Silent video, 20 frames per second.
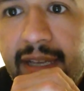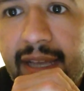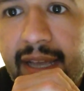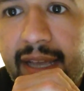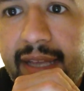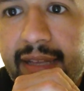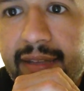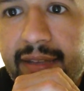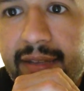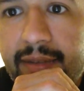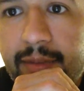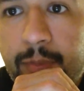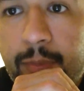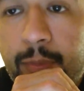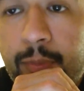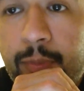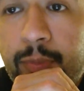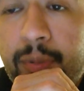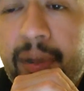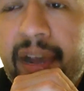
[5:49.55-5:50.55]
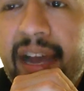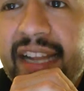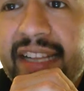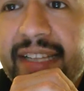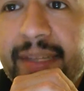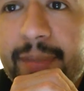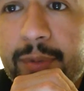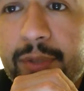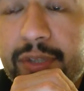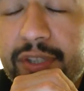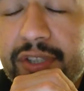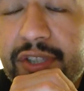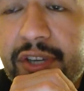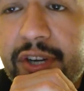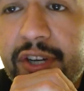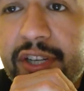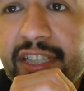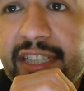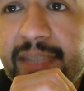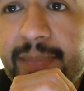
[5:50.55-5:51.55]
and the possible
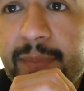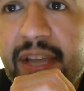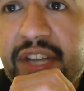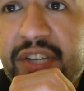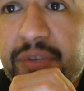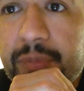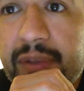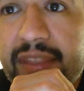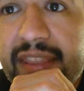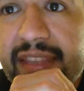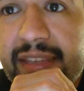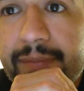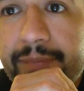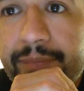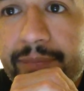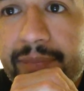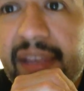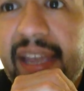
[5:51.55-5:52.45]
Stardust match with him.